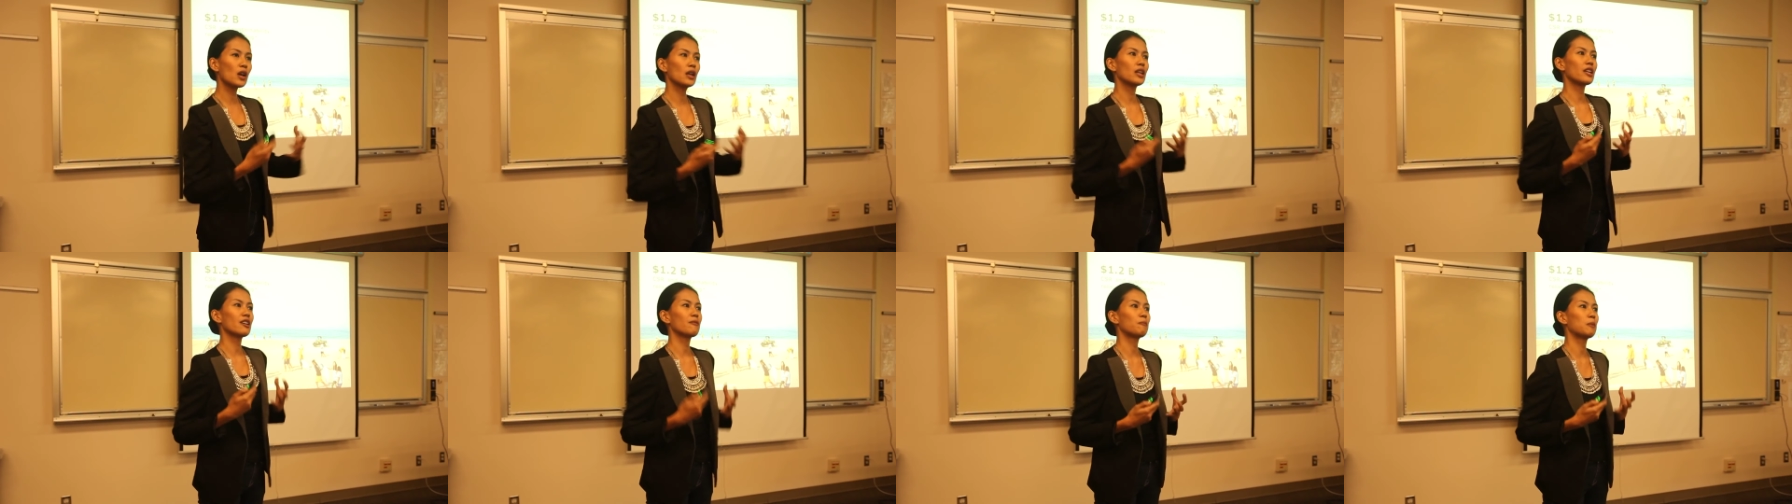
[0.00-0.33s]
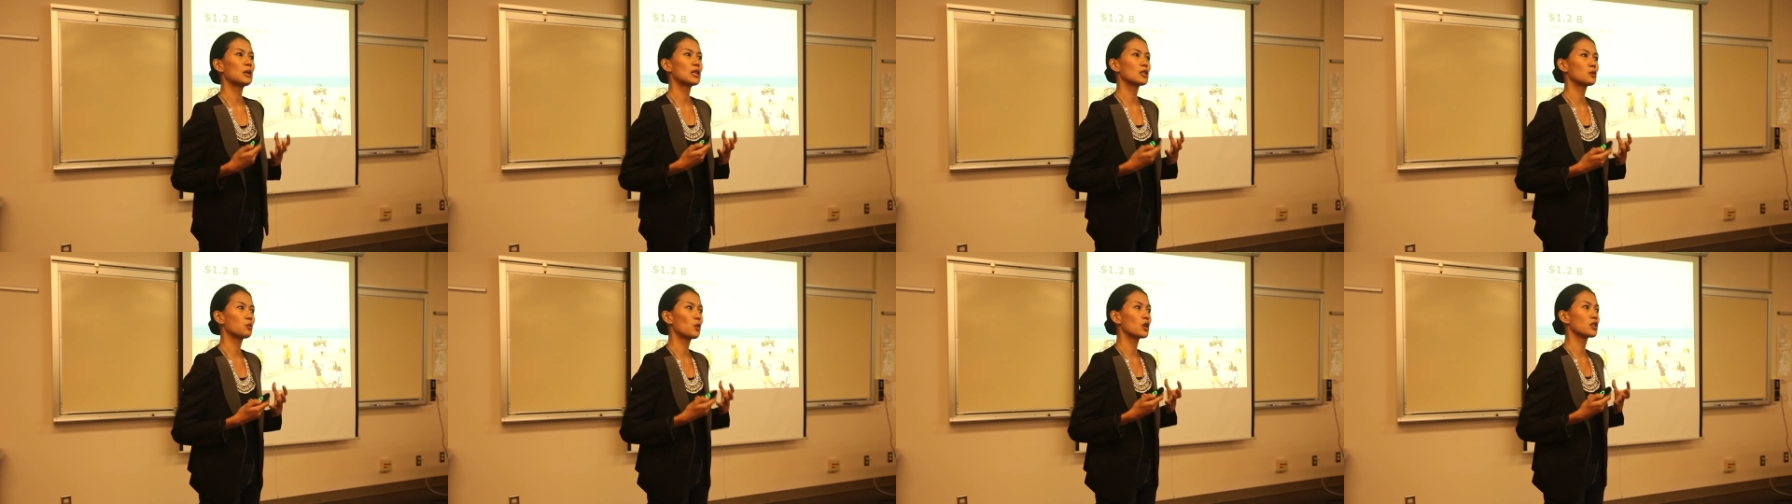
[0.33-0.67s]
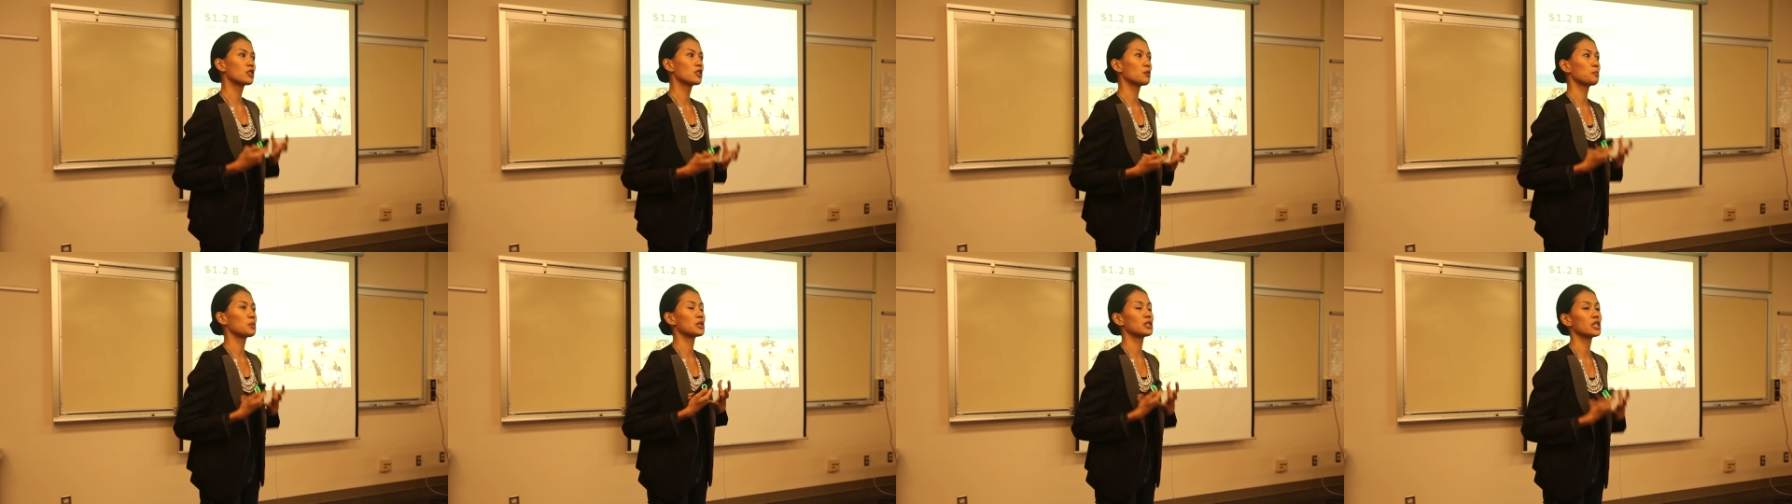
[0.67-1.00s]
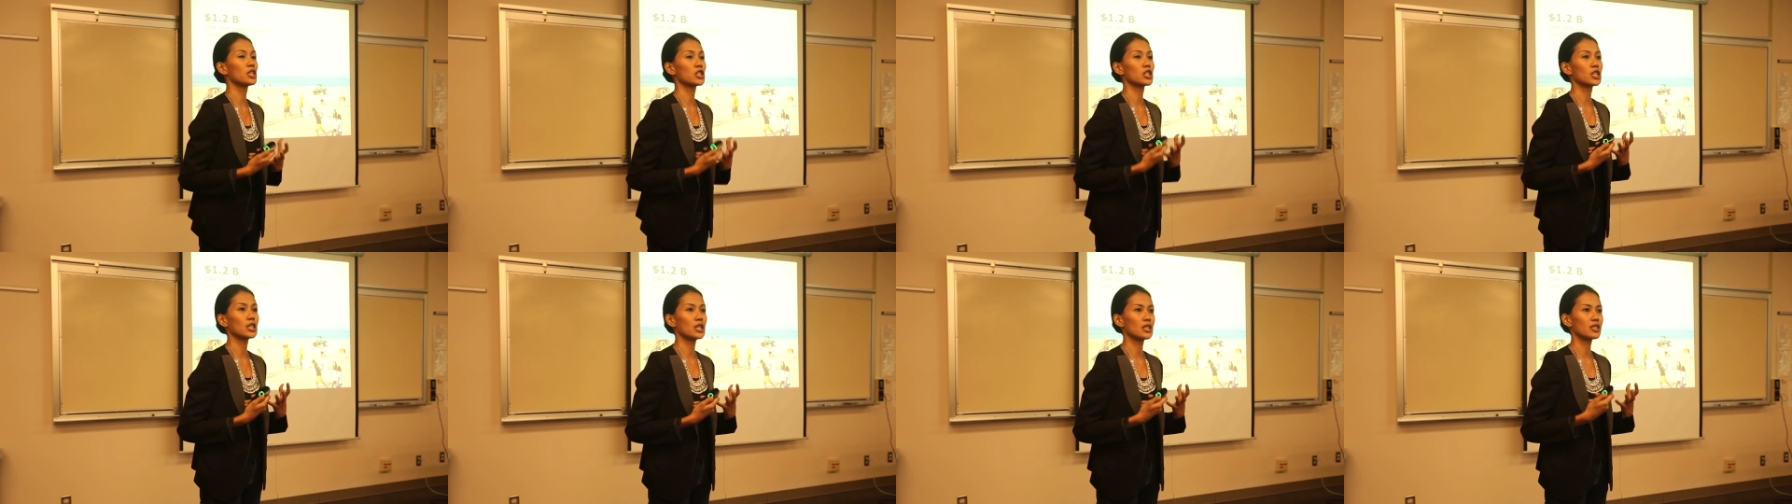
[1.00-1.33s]
Leaf Plus wants to
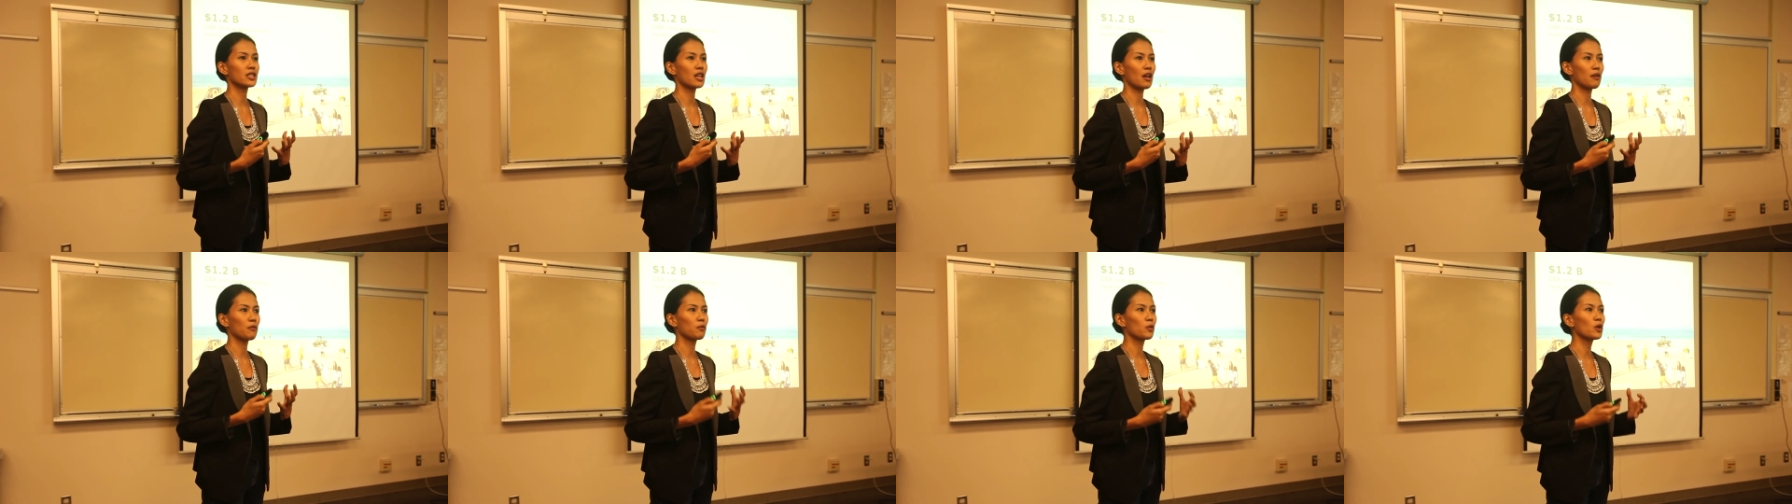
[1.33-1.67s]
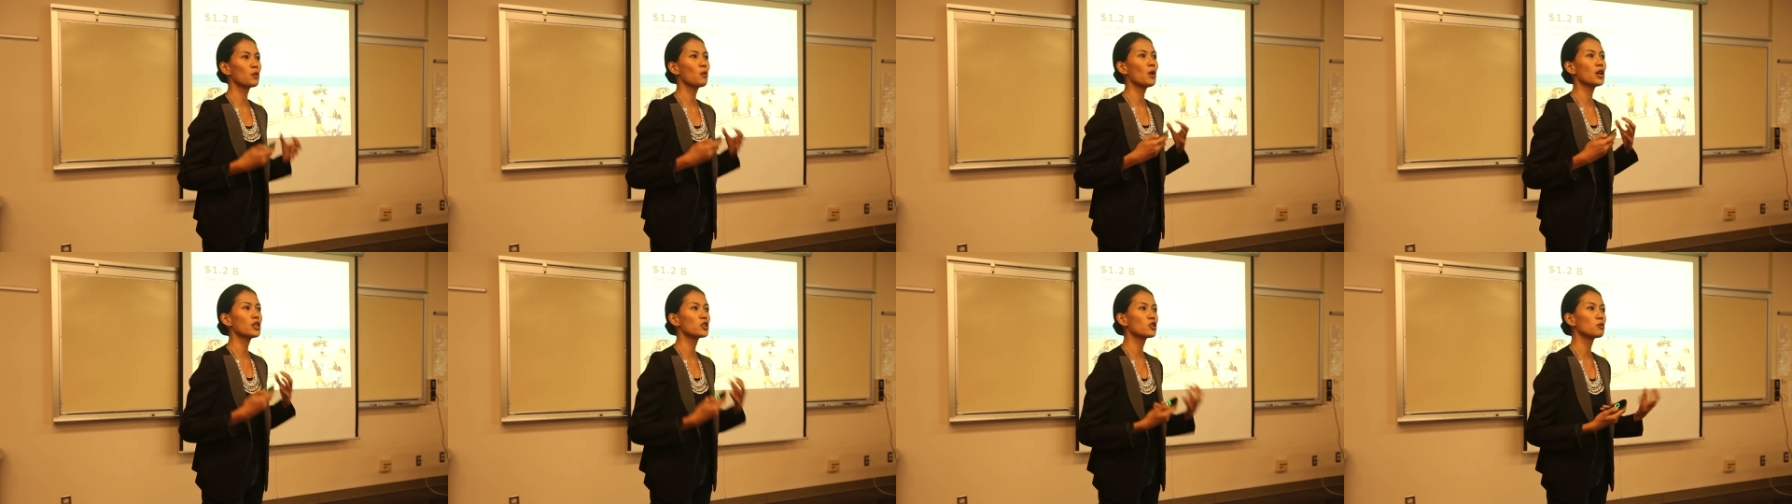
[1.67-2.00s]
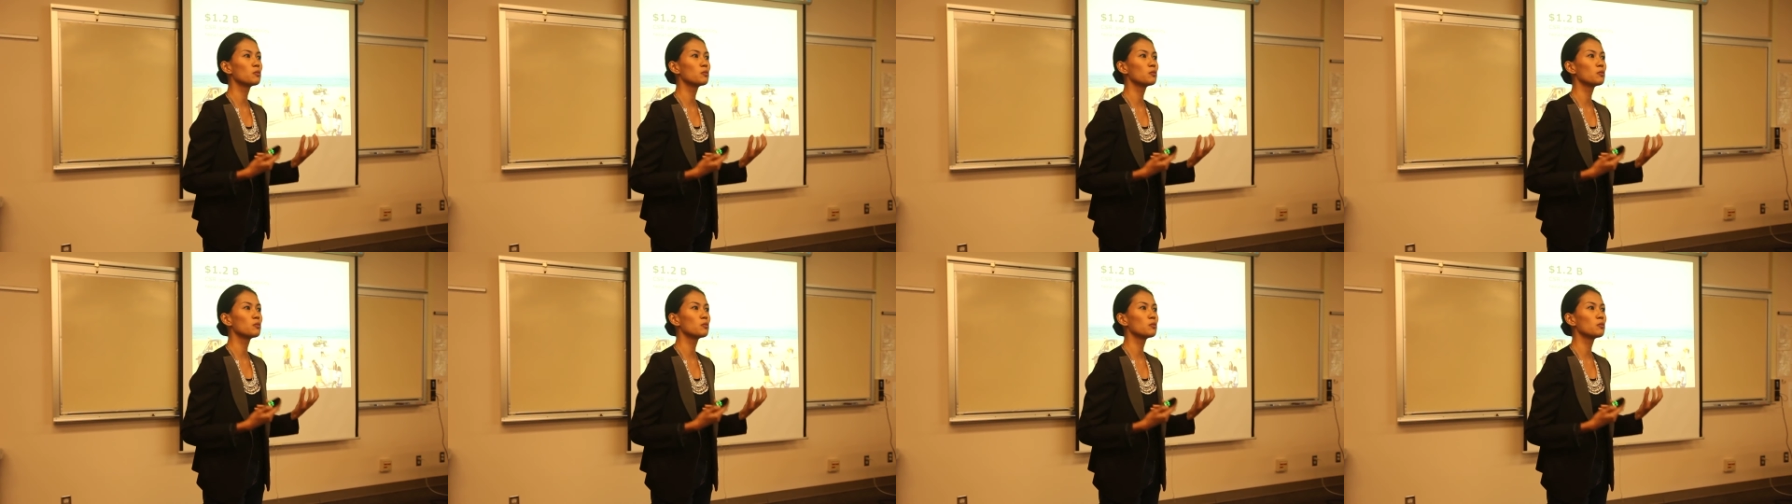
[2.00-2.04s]
position itself. We want to